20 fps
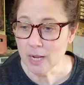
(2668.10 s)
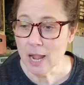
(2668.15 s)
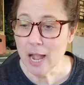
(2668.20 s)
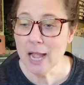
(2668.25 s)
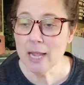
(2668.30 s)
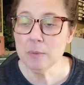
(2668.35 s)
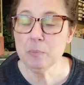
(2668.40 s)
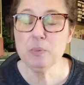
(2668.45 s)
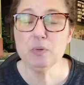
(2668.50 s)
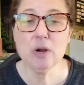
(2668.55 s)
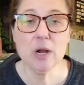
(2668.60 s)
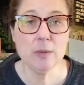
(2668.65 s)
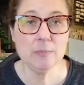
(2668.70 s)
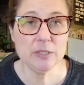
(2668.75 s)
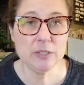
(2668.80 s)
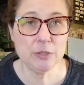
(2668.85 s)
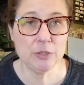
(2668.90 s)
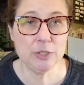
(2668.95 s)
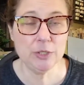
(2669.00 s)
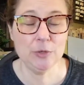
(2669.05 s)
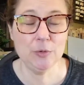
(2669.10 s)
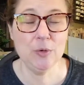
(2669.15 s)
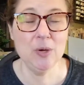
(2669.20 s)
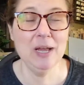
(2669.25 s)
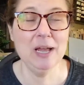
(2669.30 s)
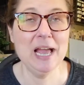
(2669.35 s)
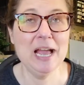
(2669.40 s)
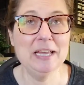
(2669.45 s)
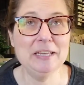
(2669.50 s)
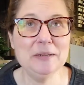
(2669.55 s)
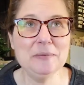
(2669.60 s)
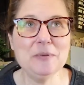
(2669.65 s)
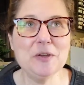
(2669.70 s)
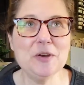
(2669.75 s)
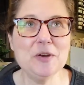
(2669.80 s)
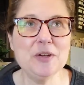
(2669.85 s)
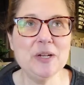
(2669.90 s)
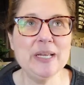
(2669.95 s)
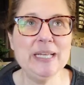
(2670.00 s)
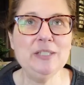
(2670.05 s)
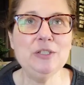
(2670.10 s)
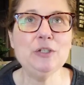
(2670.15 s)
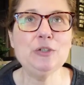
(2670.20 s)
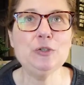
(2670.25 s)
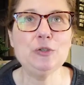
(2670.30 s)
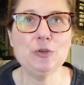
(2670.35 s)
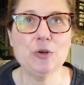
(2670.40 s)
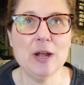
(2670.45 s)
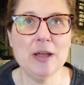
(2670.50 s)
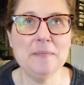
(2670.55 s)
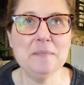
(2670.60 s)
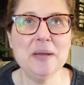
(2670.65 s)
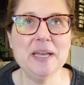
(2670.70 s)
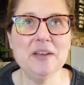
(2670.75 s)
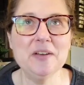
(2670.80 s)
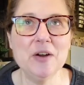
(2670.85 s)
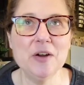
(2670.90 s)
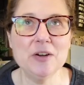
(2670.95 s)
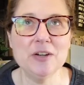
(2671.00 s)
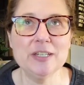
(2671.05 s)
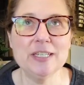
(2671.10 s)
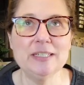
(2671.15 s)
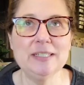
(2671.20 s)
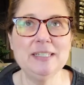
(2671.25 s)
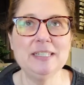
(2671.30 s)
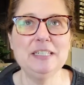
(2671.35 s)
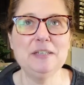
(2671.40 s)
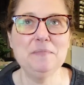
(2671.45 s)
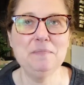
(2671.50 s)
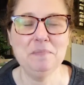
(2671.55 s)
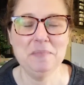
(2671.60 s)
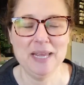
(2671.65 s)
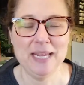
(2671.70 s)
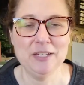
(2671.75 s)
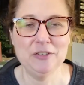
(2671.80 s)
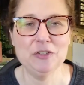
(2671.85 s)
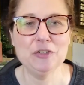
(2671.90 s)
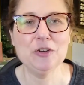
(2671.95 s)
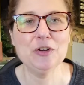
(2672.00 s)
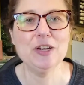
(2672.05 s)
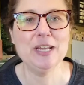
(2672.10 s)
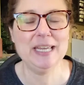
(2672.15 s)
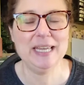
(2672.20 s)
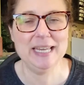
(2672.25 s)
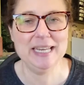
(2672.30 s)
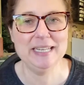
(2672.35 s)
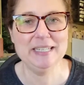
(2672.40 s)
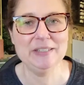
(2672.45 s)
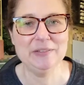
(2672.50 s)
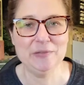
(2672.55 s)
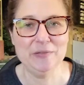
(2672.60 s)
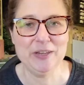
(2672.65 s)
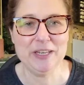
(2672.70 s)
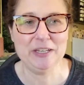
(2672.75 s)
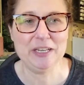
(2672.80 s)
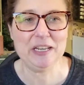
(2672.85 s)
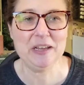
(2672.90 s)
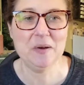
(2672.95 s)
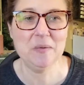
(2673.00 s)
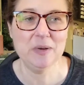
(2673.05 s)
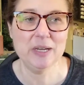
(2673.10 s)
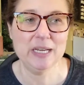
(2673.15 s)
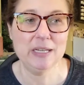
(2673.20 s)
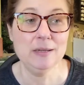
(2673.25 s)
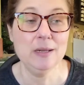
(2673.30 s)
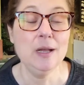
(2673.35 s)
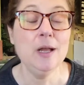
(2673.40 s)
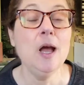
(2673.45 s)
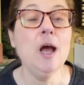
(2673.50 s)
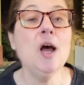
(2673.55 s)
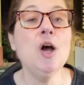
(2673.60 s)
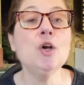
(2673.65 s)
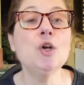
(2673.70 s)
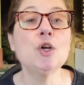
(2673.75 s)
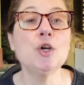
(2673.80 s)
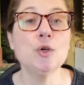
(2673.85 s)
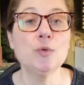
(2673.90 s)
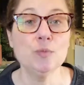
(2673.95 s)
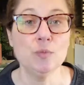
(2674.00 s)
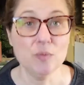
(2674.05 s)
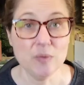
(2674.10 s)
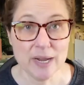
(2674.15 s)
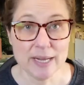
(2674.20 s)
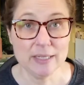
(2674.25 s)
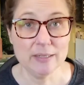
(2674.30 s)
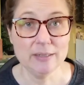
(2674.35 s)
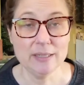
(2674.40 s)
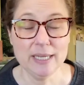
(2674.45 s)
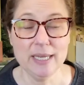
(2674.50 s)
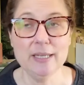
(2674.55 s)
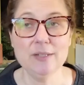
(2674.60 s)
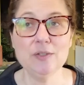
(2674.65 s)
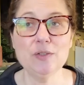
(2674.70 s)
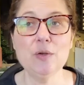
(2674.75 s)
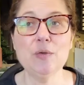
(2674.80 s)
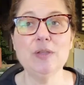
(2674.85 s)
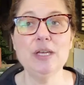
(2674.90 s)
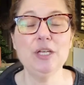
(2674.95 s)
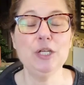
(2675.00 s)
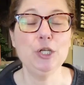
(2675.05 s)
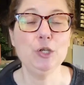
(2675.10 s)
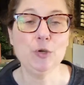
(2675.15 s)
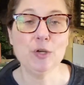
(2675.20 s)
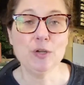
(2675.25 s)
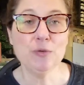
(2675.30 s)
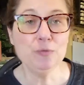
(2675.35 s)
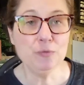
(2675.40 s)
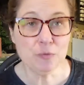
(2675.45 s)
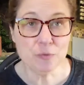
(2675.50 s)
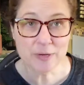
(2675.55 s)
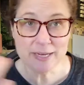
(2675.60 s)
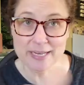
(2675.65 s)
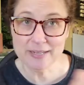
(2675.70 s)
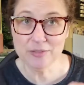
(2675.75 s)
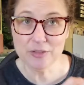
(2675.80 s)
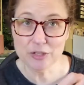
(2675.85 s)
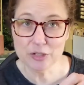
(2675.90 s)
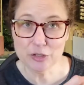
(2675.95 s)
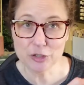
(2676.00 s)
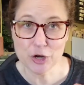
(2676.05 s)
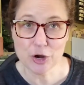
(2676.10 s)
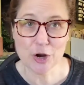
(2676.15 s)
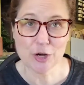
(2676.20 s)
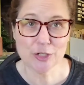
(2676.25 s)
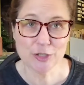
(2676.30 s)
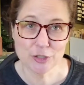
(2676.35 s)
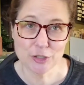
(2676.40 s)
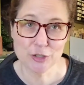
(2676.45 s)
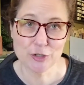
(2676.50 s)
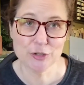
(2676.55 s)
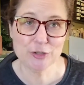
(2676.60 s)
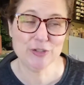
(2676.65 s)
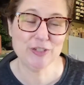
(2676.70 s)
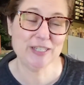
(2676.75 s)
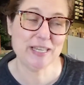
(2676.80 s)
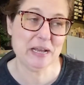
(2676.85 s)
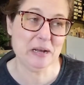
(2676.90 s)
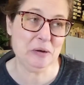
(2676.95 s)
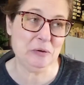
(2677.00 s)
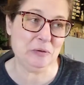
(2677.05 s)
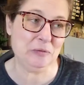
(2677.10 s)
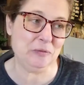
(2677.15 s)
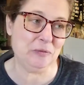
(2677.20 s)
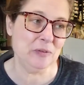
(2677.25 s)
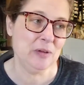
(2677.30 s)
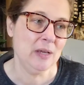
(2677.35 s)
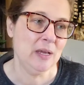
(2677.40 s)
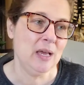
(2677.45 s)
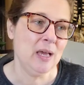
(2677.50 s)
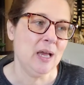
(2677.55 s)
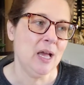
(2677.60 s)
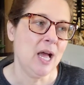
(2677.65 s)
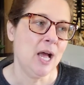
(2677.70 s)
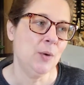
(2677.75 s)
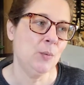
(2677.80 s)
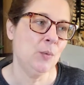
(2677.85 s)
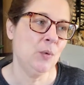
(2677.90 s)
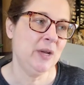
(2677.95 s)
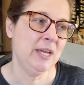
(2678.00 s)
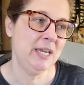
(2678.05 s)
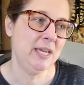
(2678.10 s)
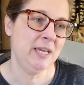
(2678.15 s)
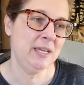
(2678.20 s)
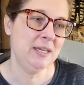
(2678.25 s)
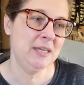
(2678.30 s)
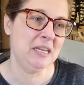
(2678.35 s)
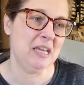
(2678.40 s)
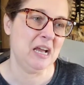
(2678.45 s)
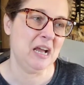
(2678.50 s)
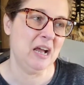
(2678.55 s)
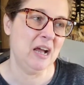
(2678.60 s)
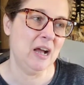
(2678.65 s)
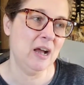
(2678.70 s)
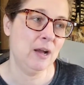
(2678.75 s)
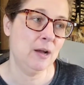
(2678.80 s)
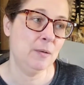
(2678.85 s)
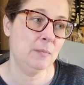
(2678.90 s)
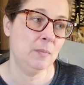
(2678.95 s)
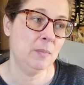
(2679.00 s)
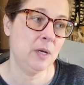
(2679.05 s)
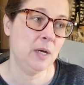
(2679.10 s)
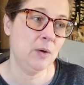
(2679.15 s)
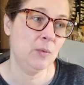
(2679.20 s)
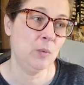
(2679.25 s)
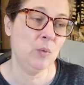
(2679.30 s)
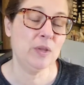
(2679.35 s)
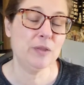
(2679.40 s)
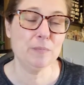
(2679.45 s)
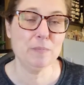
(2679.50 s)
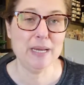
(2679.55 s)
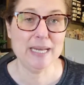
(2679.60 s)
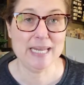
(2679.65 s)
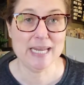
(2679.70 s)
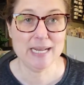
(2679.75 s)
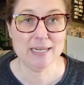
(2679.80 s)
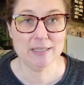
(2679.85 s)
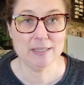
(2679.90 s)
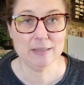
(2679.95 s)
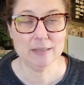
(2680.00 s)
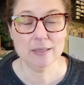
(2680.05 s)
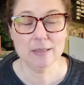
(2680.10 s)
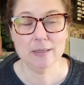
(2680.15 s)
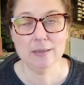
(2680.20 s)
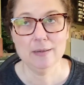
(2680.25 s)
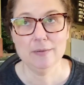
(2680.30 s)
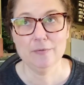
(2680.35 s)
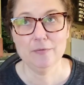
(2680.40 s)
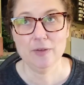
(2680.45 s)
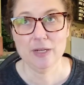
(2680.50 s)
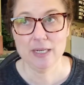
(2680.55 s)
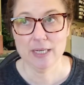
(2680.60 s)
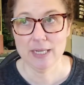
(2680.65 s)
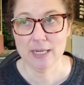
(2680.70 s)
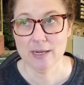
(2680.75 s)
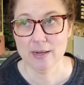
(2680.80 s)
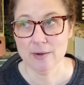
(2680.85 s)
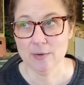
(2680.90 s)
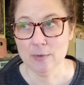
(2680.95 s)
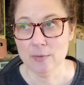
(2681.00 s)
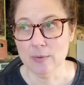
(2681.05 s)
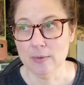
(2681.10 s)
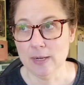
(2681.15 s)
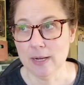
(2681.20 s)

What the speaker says: I promise you, I am going to try my hardest to make sure it is videoing correctly so that you can read the charts yourself when with my next video.